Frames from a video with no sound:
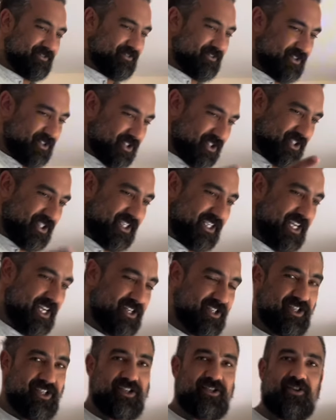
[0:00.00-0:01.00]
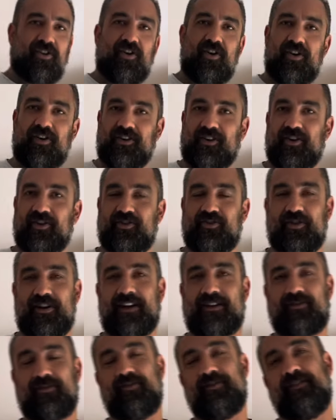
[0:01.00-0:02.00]
just in case she's not, I've got a
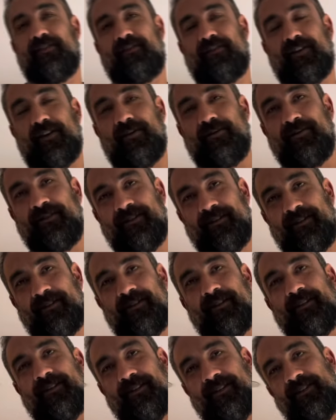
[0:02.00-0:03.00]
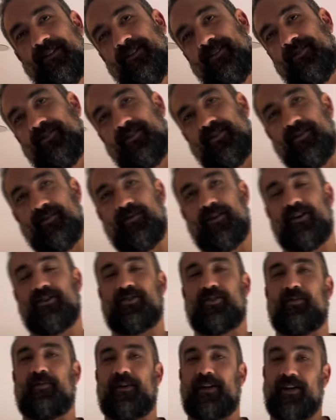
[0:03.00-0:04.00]
tracker on her phone. I know where
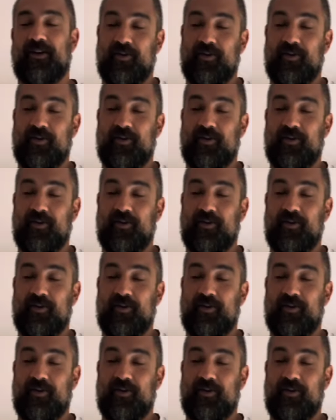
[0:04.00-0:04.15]
she'll be at